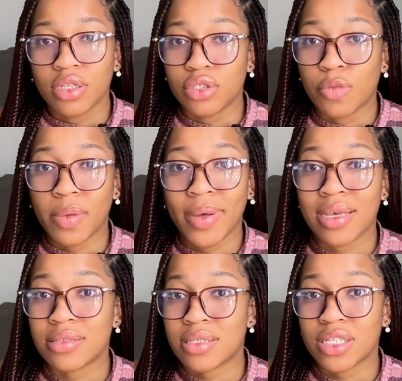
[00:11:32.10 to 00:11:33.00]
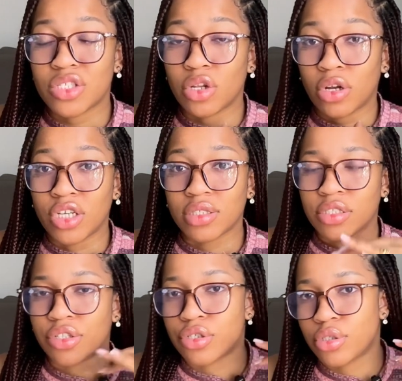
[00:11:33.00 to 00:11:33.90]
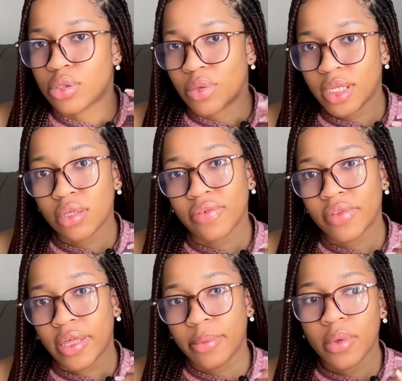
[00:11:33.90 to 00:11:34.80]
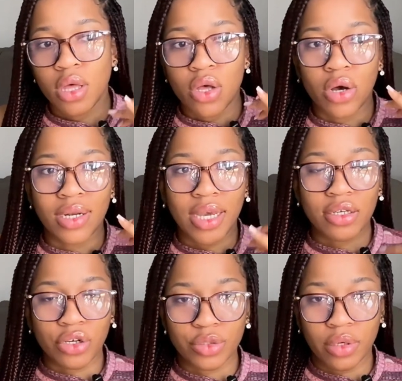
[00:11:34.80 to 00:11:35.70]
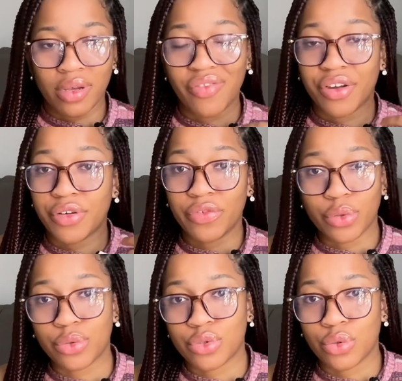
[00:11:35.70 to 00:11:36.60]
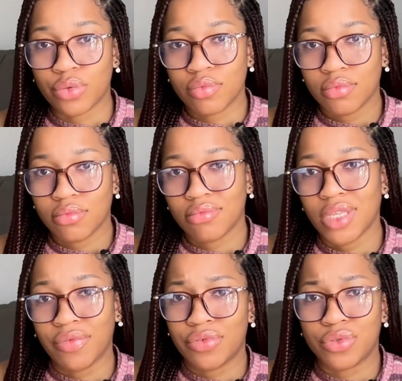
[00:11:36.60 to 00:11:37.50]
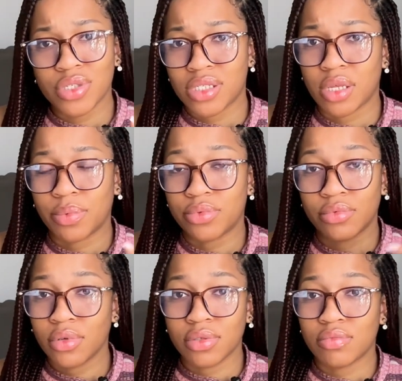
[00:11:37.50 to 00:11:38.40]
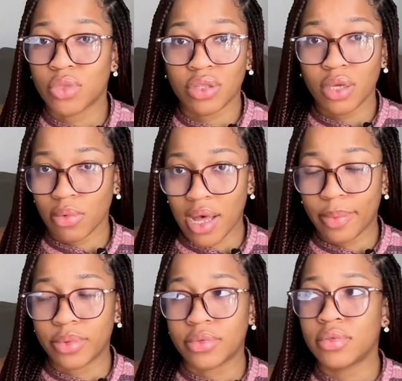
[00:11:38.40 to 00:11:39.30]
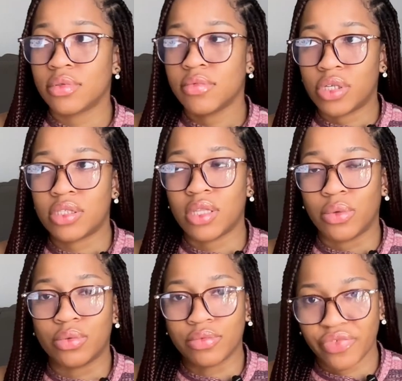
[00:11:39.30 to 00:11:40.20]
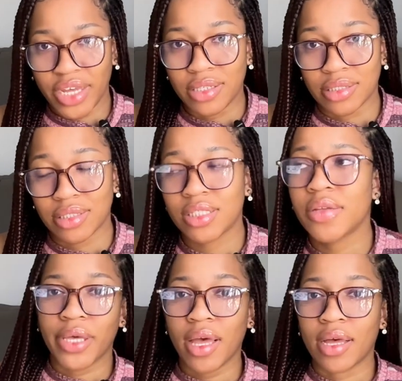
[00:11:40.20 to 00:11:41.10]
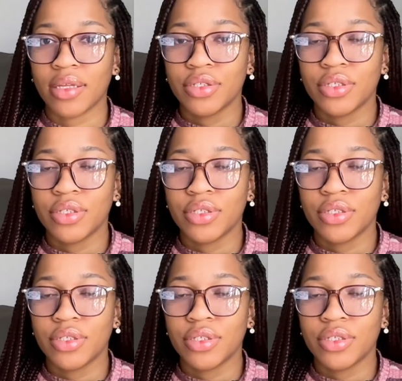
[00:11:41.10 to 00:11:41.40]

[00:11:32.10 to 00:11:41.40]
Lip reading: your paper is easy to lose because there's so many of them, unlike us where there are very few. So if you don't staple, nothing will happen because they will find it. But yeah,